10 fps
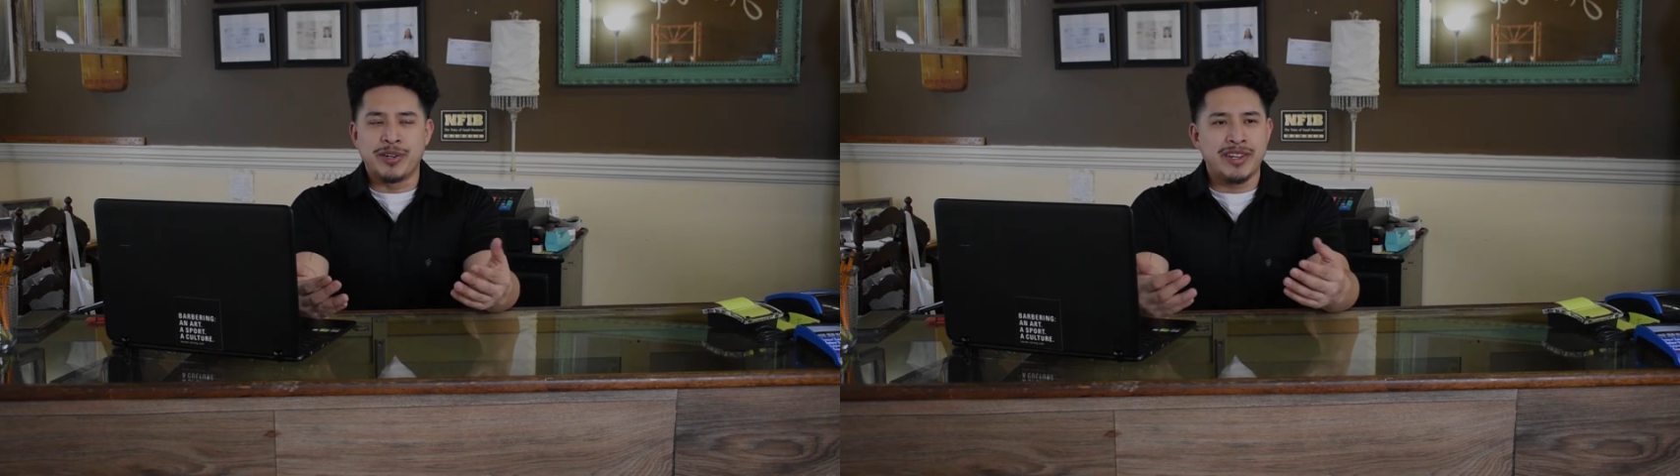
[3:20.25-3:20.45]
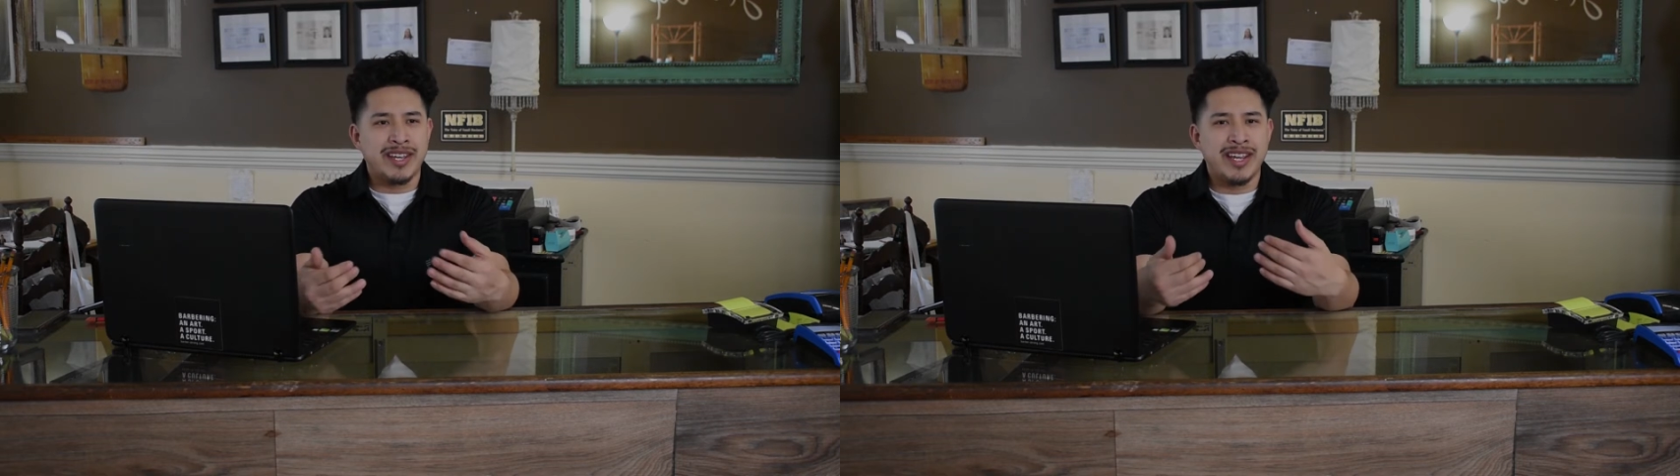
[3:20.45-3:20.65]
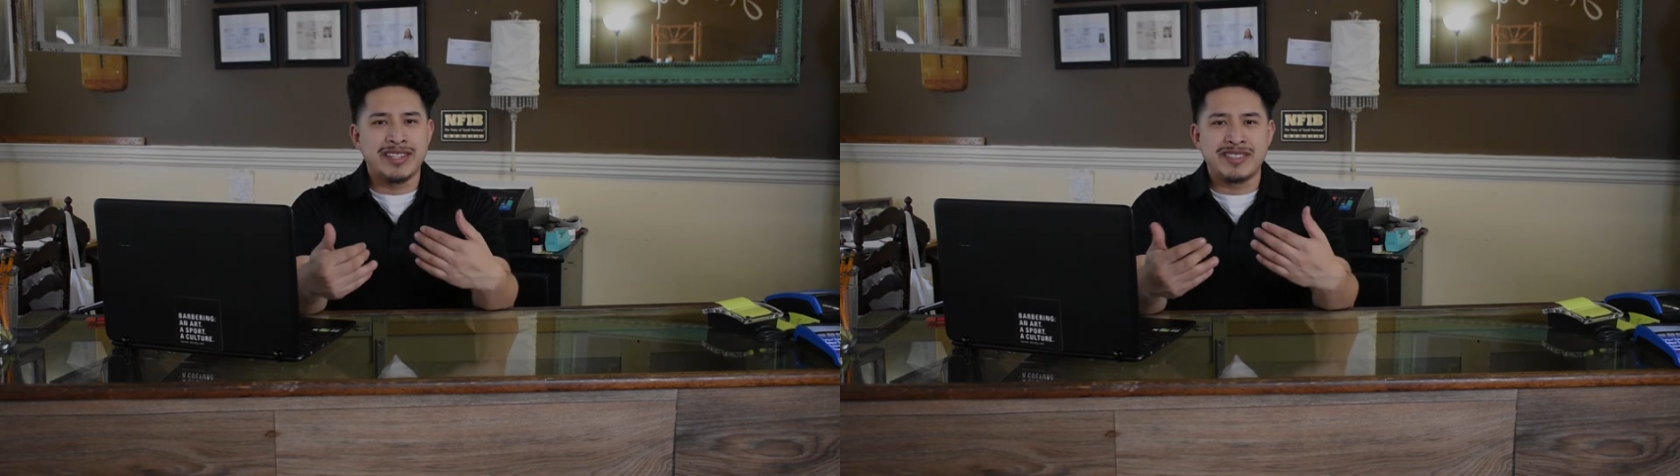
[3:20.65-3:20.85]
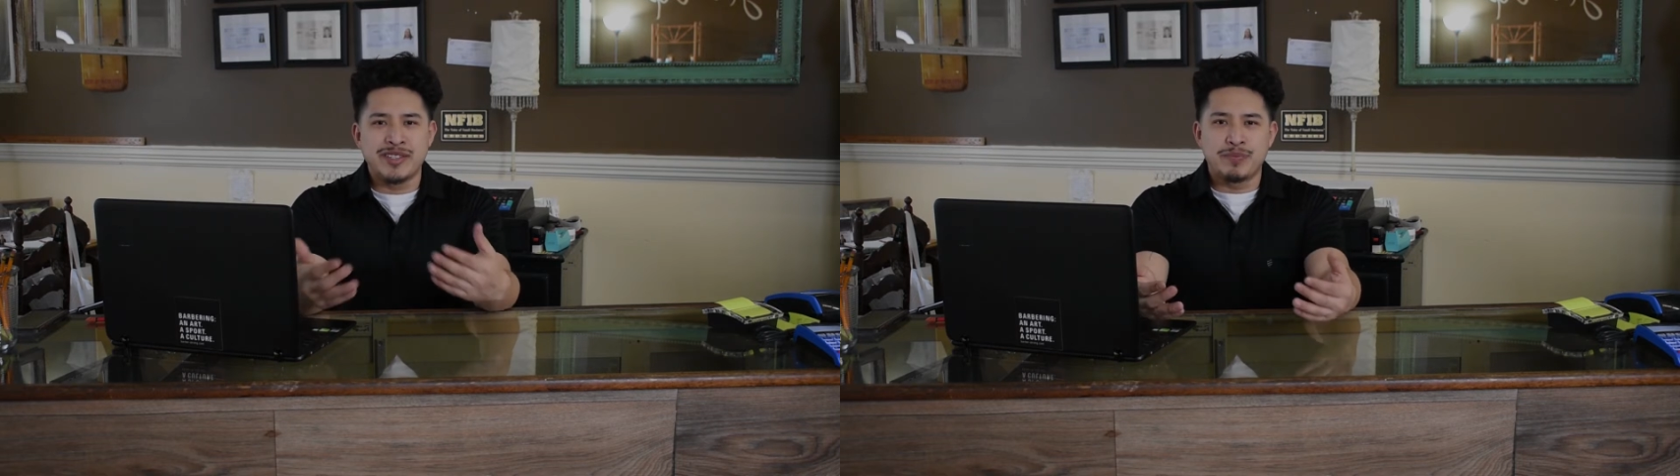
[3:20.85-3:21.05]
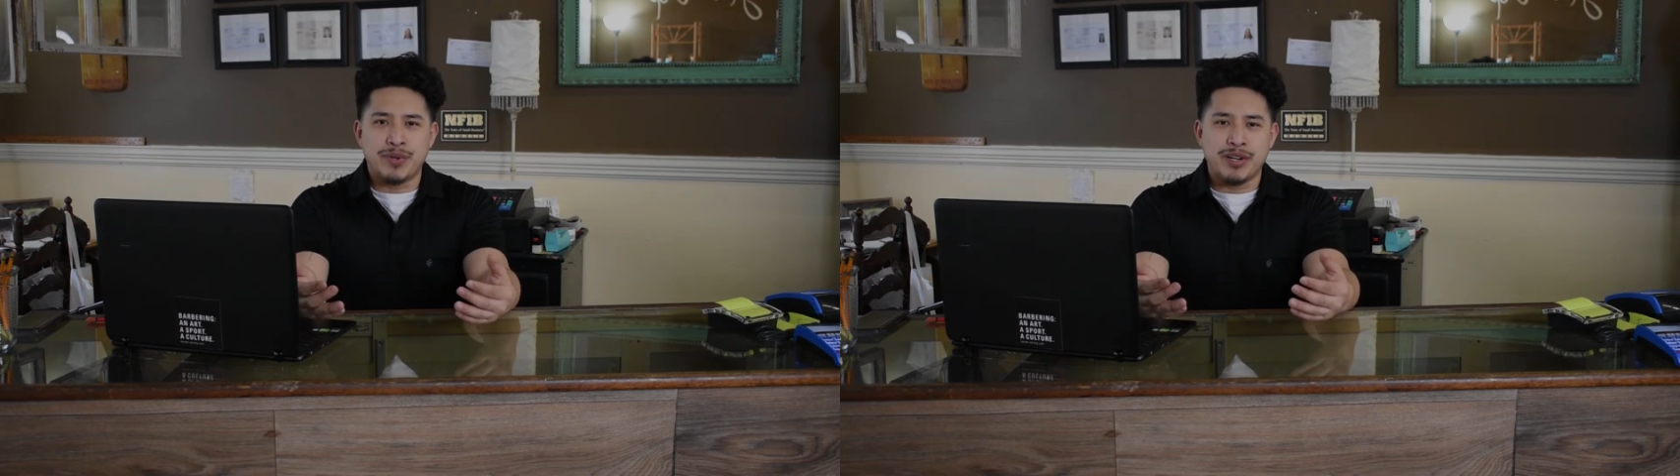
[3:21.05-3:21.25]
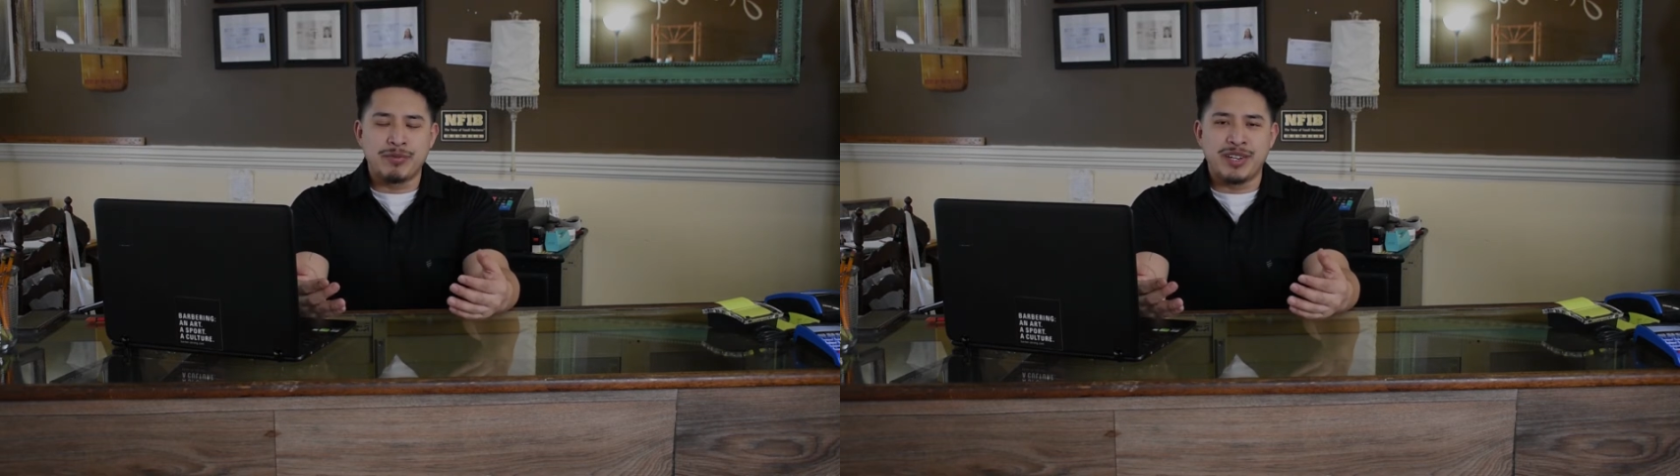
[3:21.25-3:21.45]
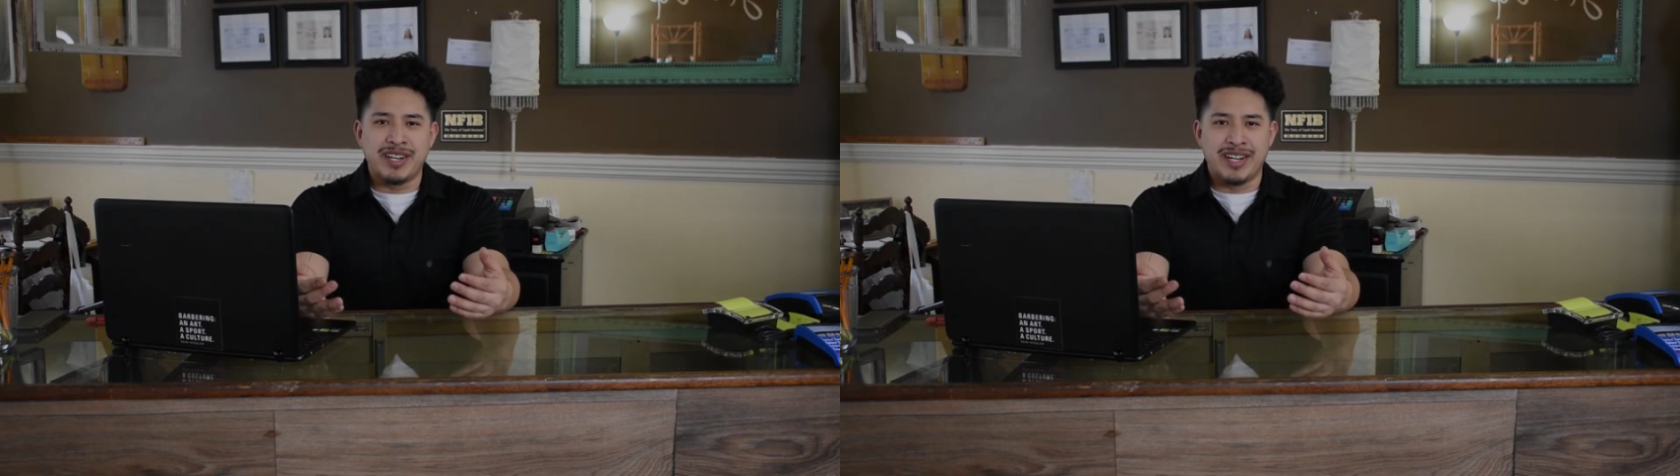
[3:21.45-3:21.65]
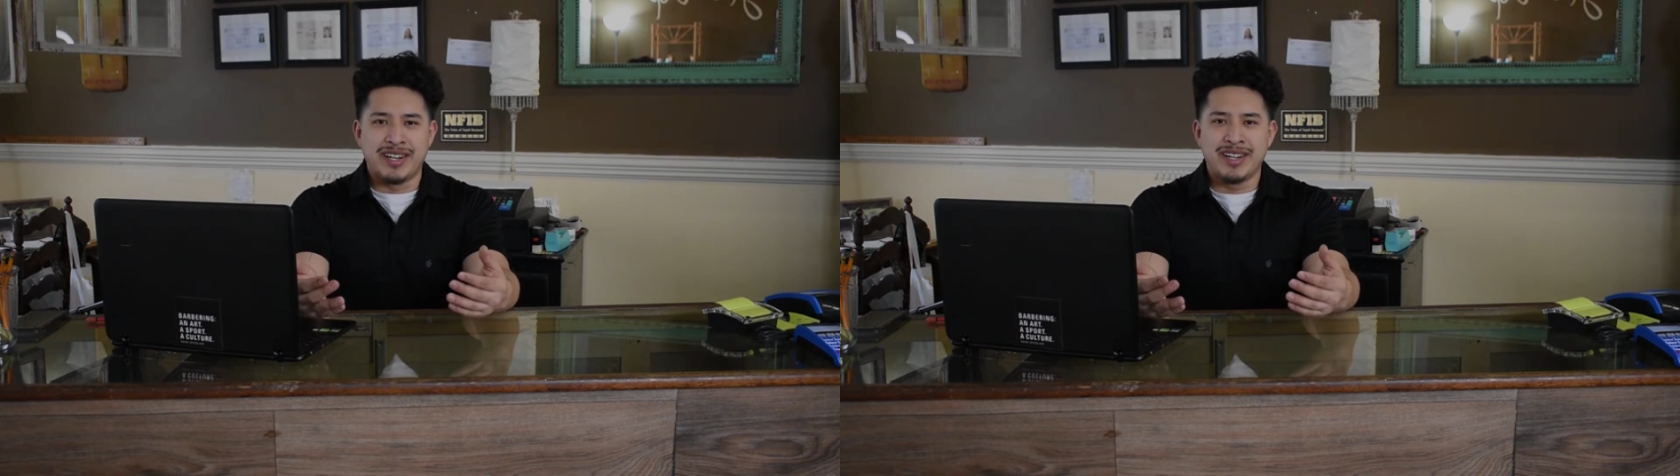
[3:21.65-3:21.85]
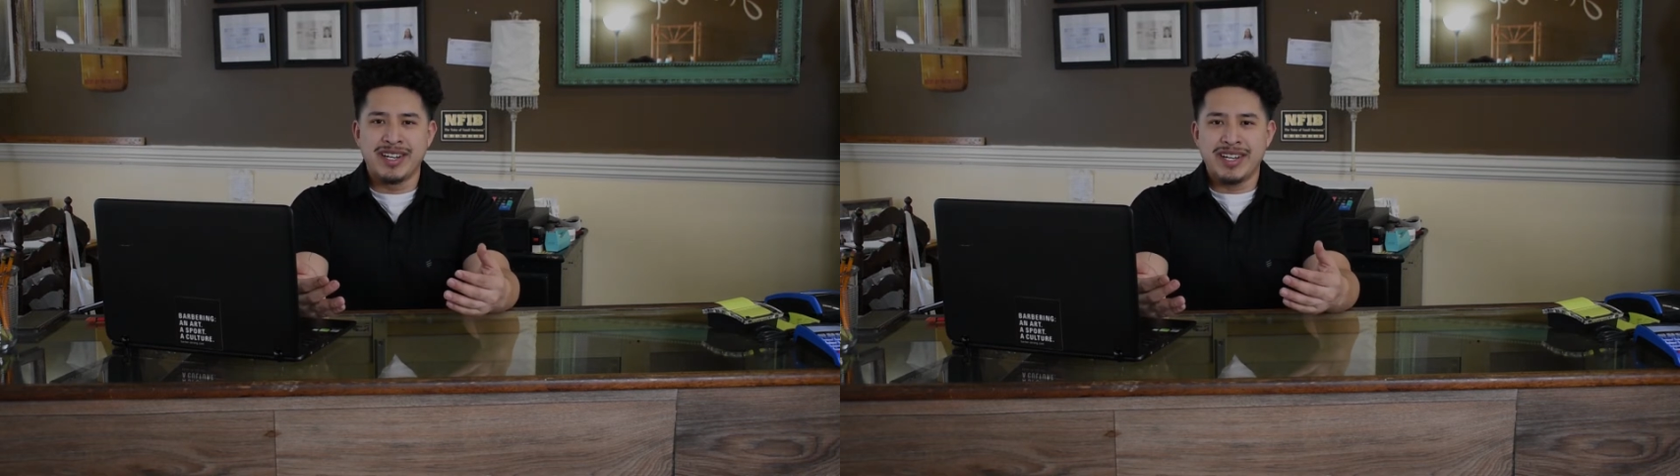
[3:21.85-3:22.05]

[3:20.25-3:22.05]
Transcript: or they had this new barber in there.